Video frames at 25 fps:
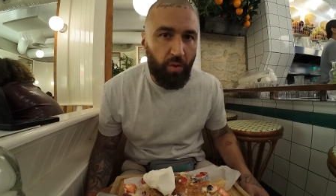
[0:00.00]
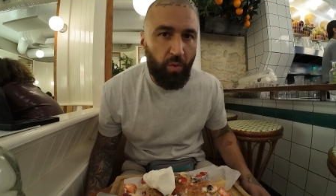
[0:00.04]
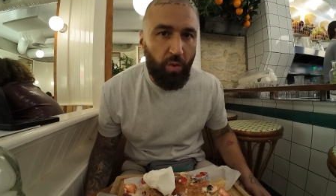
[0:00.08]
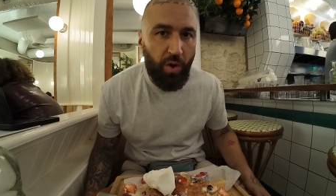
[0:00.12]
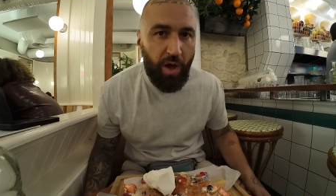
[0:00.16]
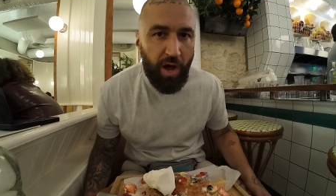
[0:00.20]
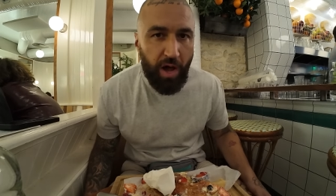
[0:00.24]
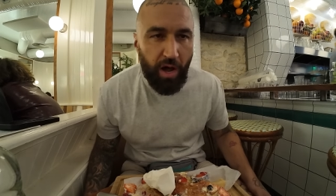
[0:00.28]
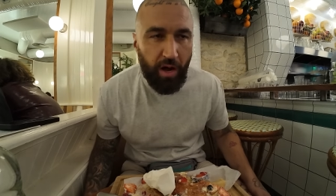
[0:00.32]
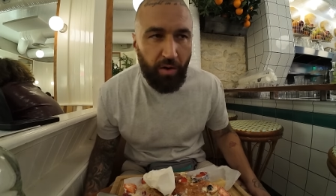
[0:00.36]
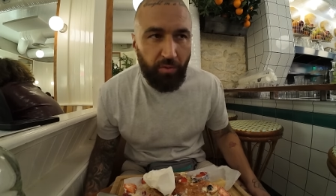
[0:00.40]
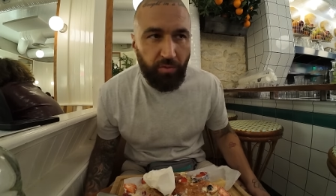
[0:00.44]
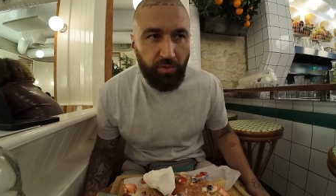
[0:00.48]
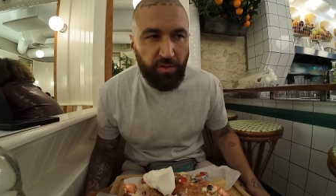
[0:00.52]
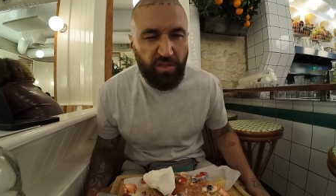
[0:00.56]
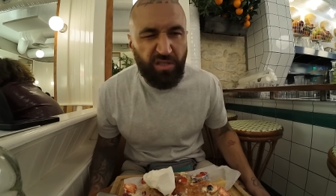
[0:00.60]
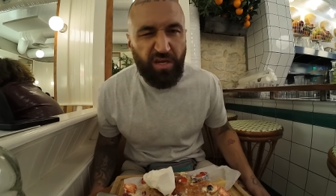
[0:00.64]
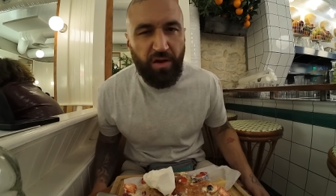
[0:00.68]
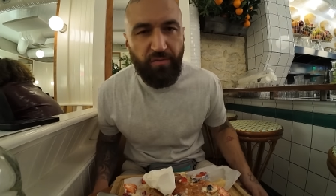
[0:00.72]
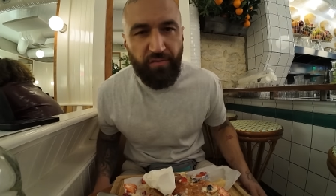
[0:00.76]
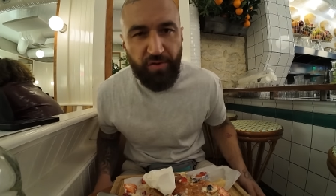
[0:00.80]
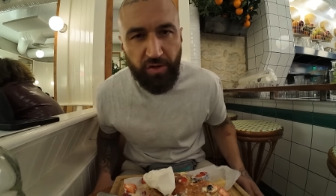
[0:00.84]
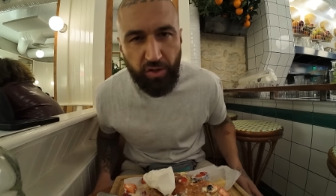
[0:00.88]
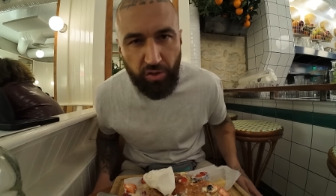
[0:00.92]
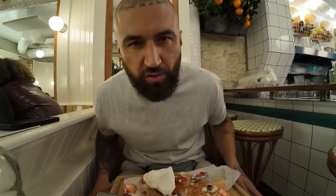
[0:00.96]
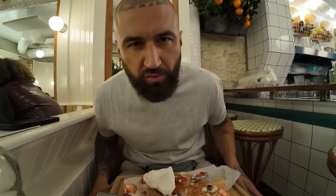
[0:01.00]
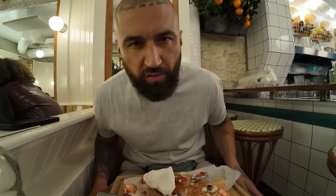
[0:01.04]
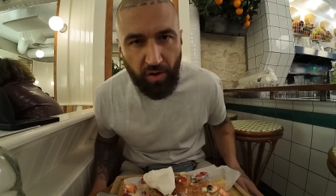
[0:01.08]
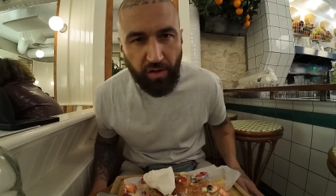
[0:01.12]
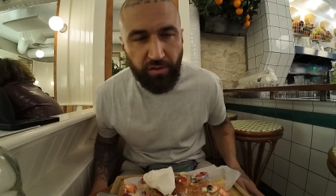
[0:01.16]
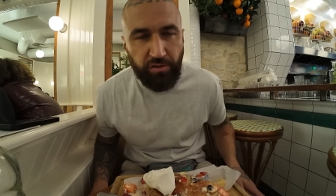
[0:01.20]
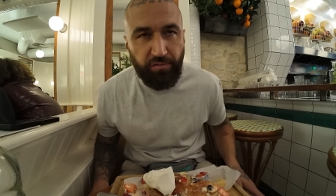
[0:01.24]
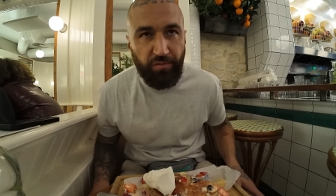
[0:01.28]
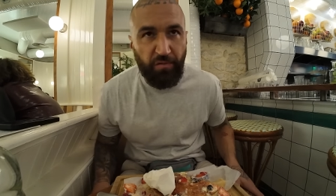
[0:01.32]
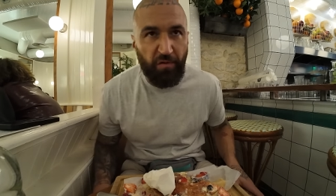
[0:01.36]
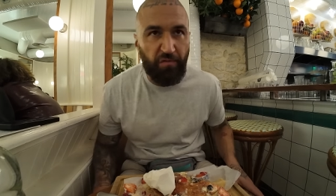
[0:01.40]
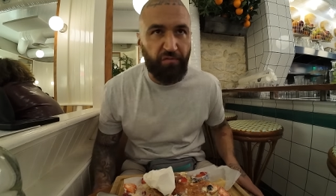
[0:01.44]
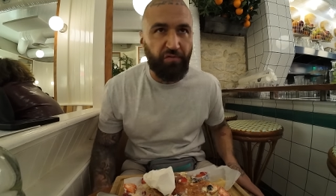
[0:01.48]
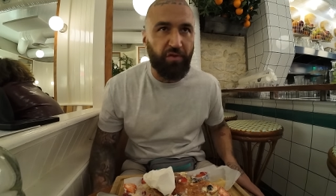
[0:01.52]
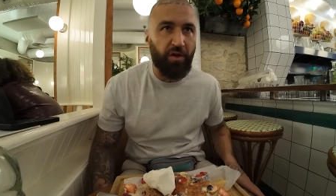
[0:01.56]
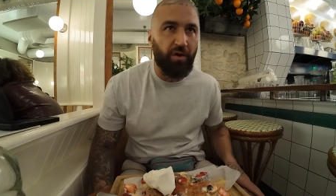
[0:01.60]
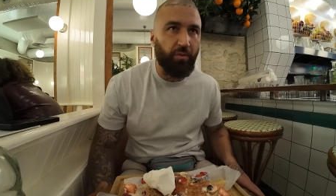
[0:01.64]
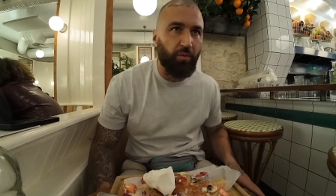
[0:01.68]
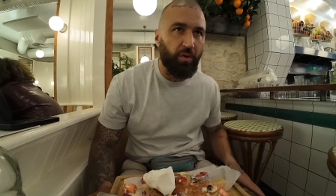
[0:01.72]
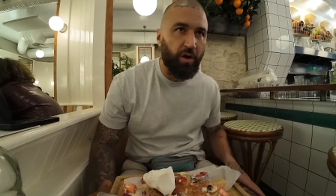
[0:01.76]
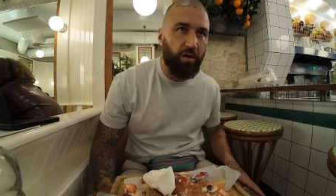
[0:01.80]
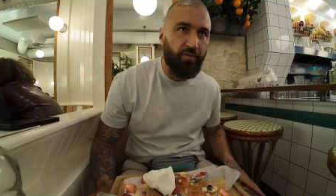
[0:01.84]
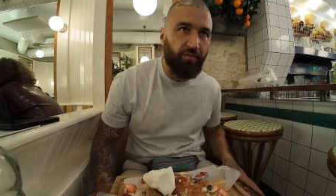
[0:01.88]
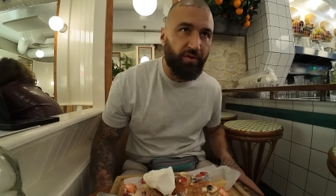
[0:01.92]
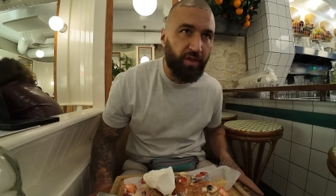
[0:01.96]
Well, seven euros fifty,
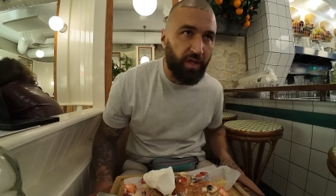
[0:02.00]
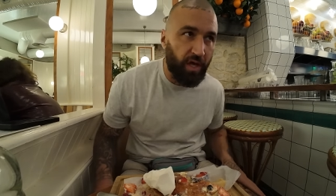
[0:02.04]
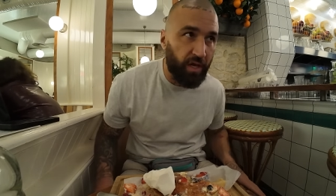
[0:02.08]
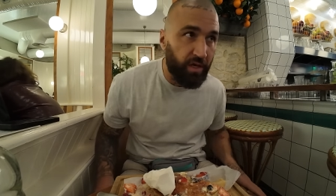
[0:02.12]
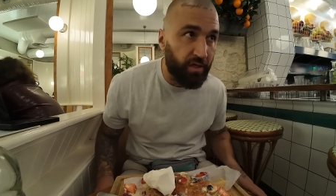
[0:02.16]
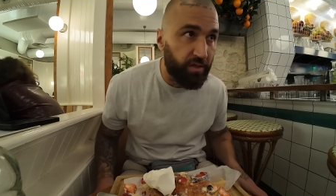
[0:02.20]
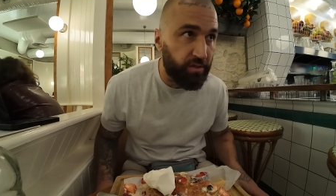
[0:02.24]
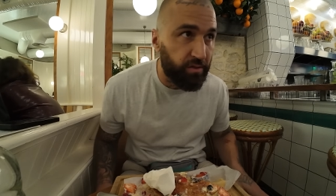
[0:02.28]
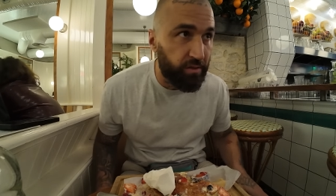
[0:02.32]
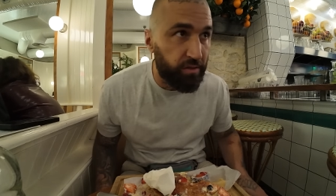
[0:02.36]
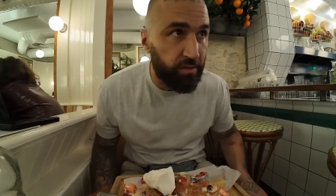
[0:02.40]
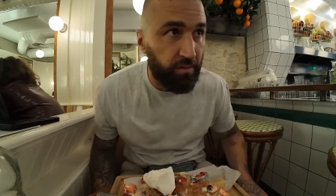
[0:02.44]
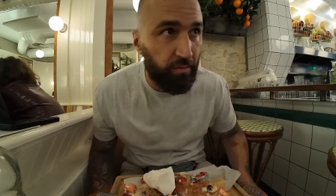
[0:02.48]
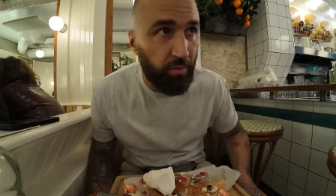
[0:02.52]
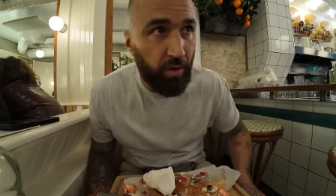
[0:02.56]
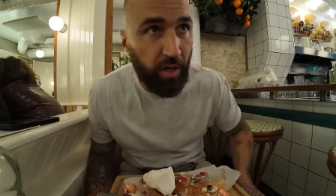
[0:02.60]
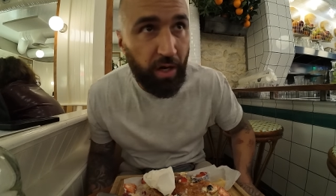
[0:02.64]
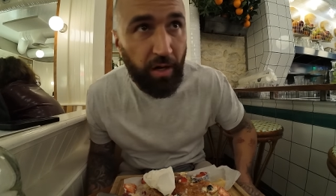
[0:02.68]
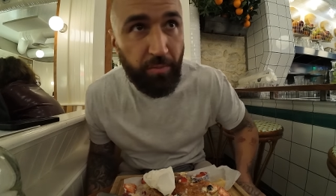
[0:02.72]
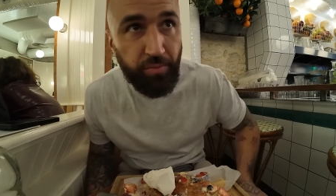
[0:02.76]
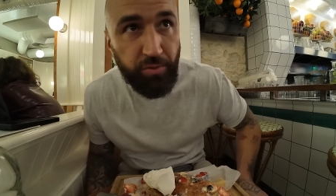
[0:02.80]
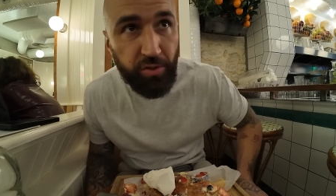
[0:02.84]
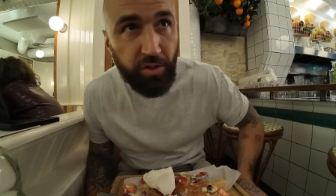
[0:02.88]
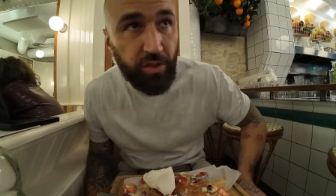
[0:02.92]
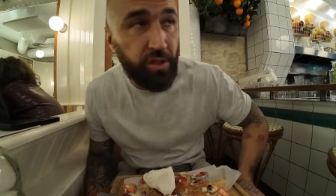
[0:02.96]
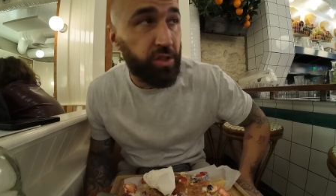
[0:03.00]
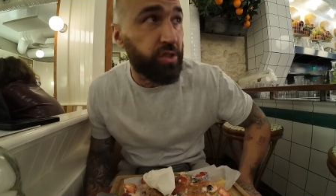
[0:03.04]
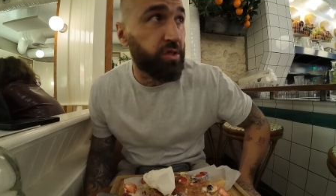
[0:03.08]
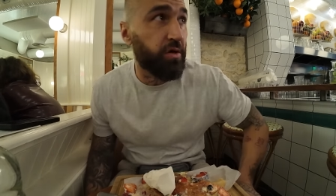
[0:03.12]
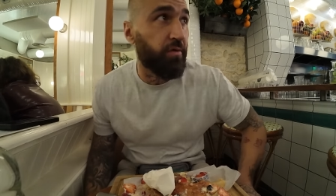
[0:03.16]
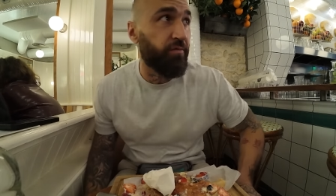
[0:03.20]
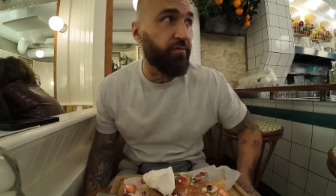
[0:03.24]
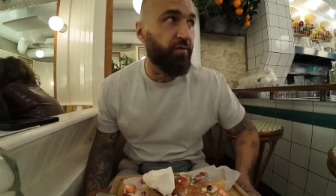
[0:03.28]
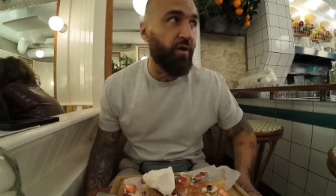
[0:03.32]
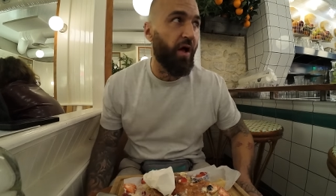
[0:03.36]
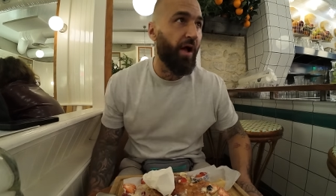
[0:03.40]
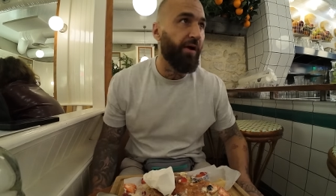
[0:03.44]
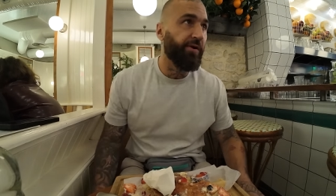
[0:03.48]
whatever that is. Make up to yourself.